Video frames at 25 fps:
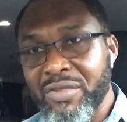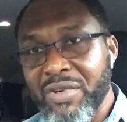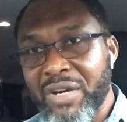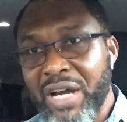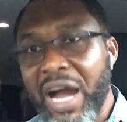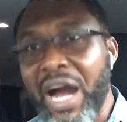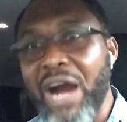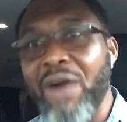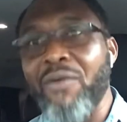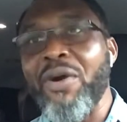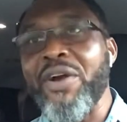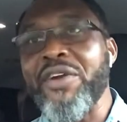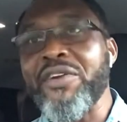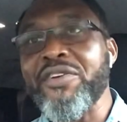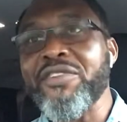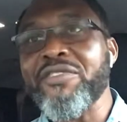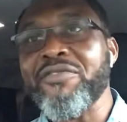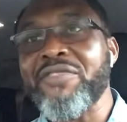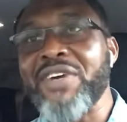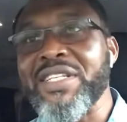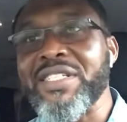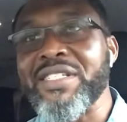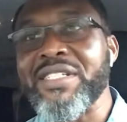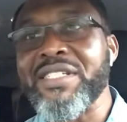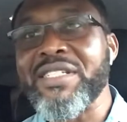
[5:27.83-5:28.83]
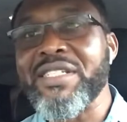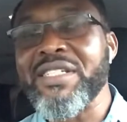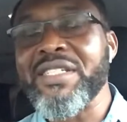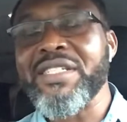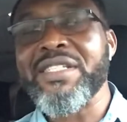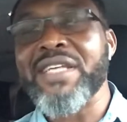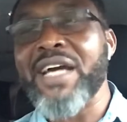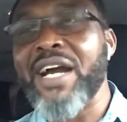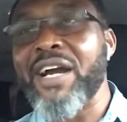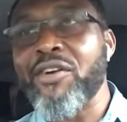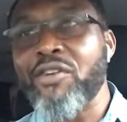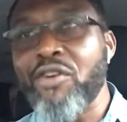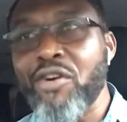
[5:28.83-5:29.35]
Our universities
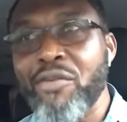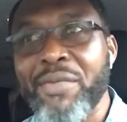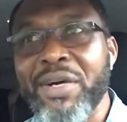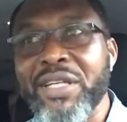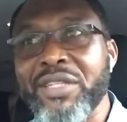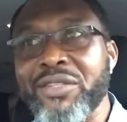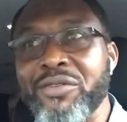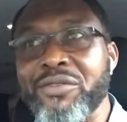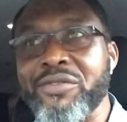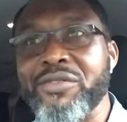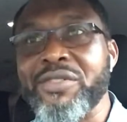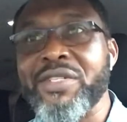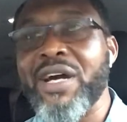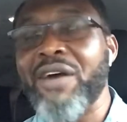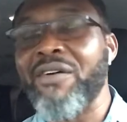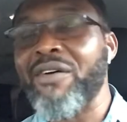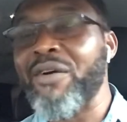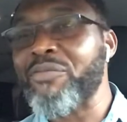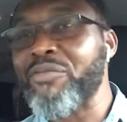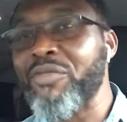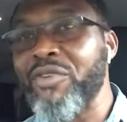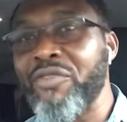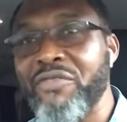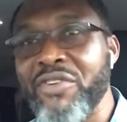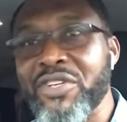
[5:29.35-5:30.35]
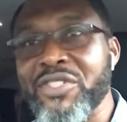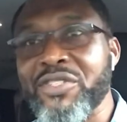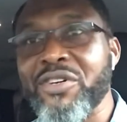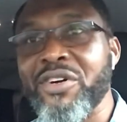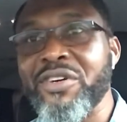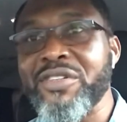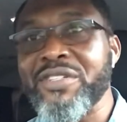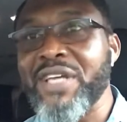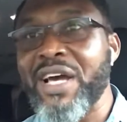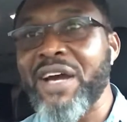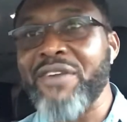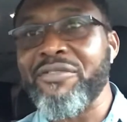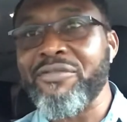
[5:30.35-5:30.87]
are comatose. Our
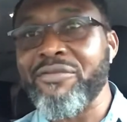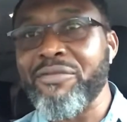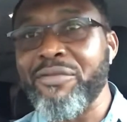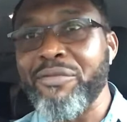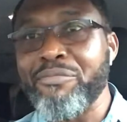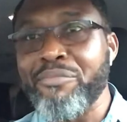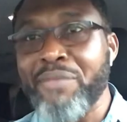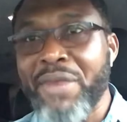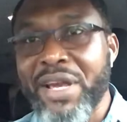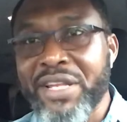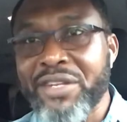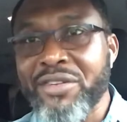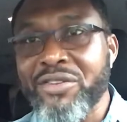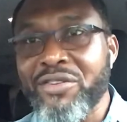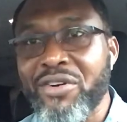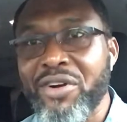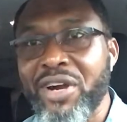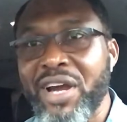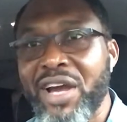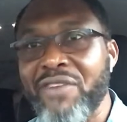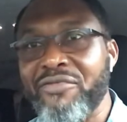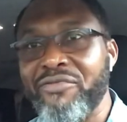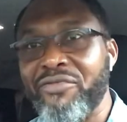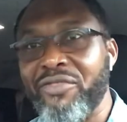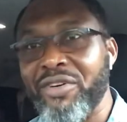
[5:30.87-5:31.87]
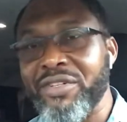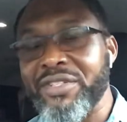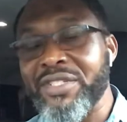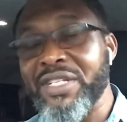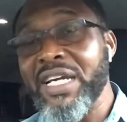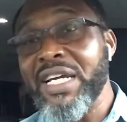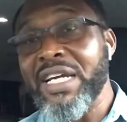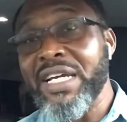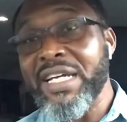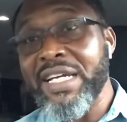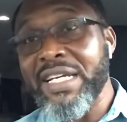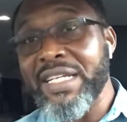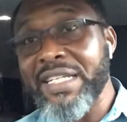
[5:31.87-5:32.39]
professors have made no effort
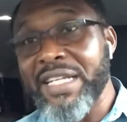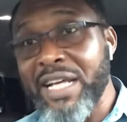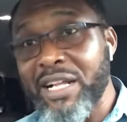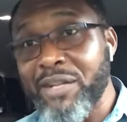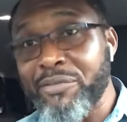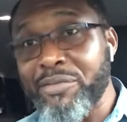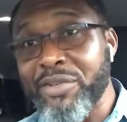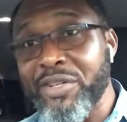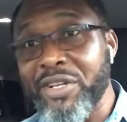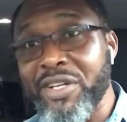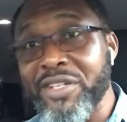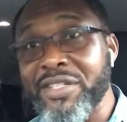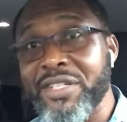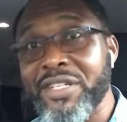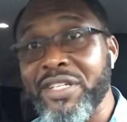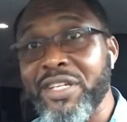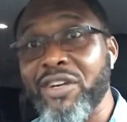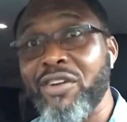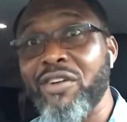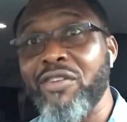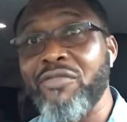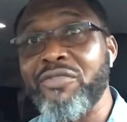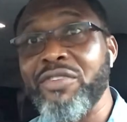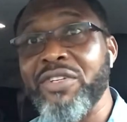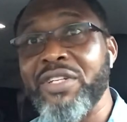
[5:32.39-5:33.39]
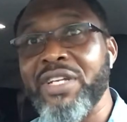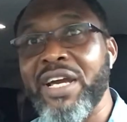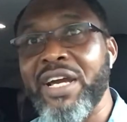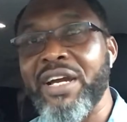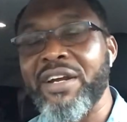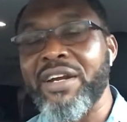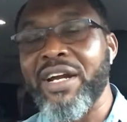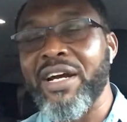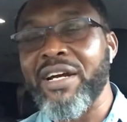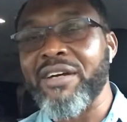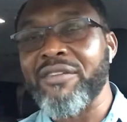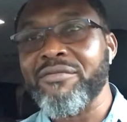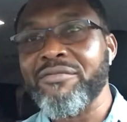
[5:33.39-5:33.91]
in helping us in the COVID
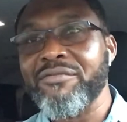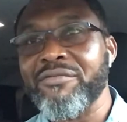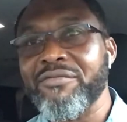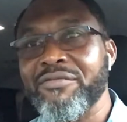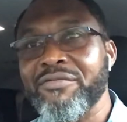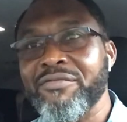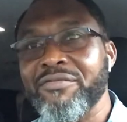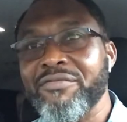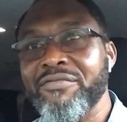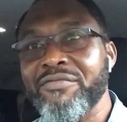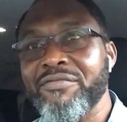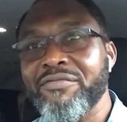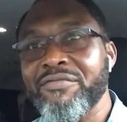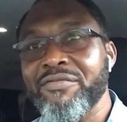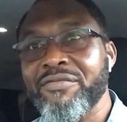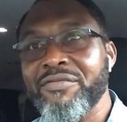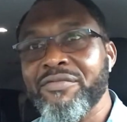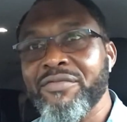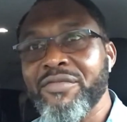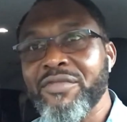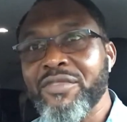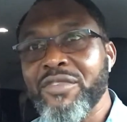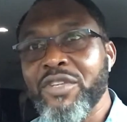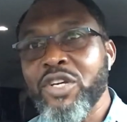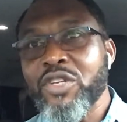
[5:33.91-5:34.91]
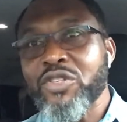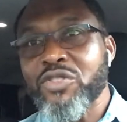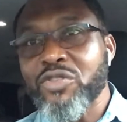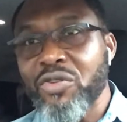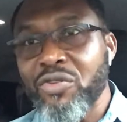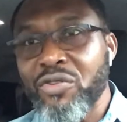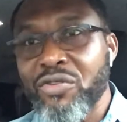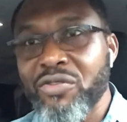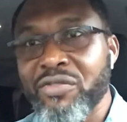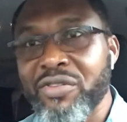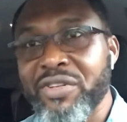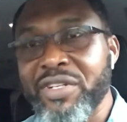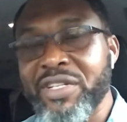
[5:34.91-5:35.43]
era.
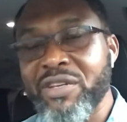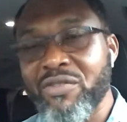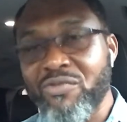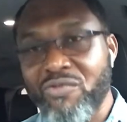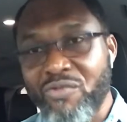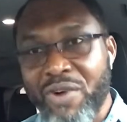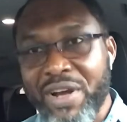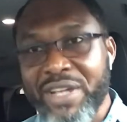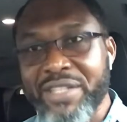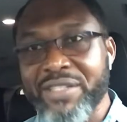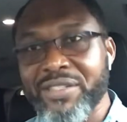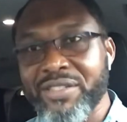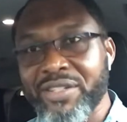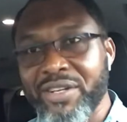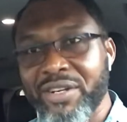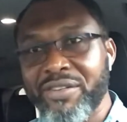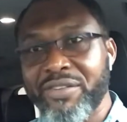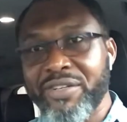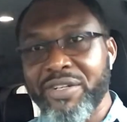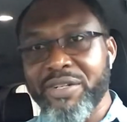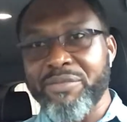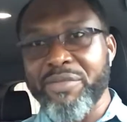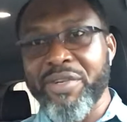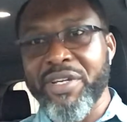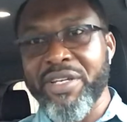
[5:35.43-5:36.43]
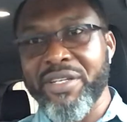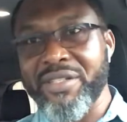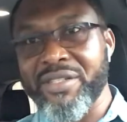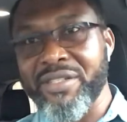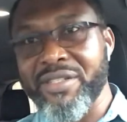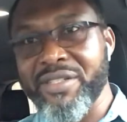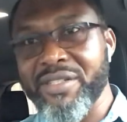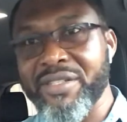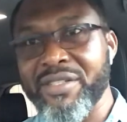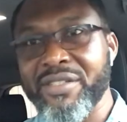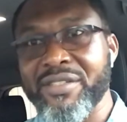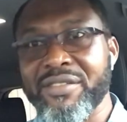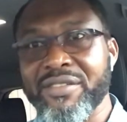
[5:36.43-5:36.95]
So the question
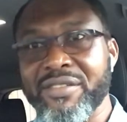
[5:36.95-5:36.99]
remains,